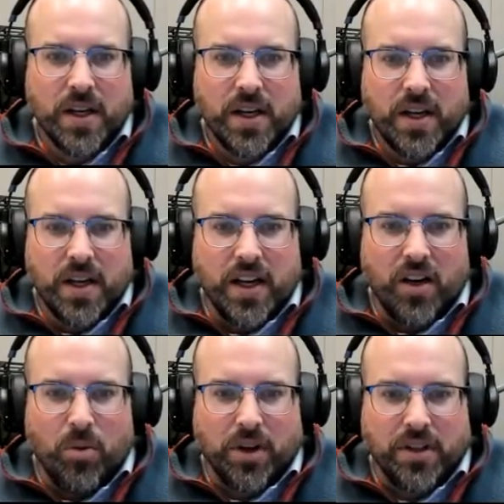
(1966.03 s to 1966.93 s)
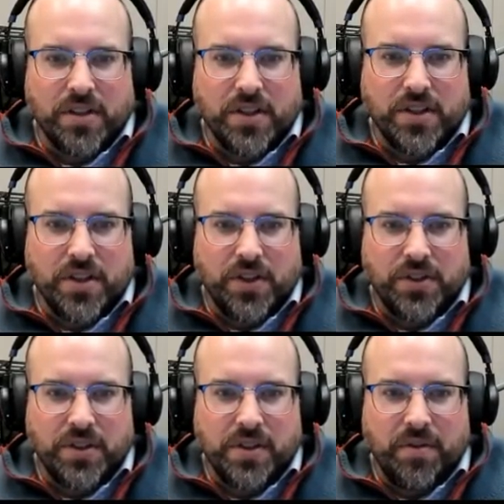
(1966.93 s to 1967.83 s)
And I'll mark this as
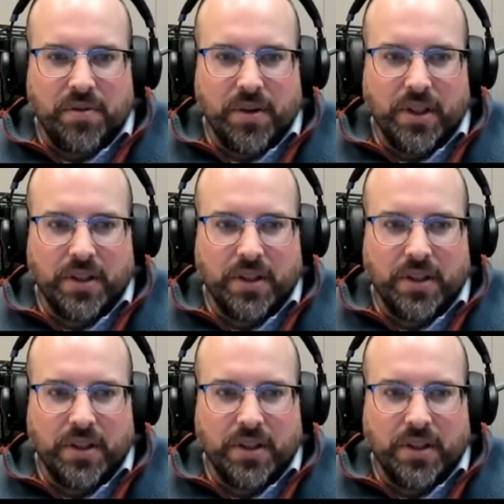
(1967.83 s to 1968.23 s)
alternative 3.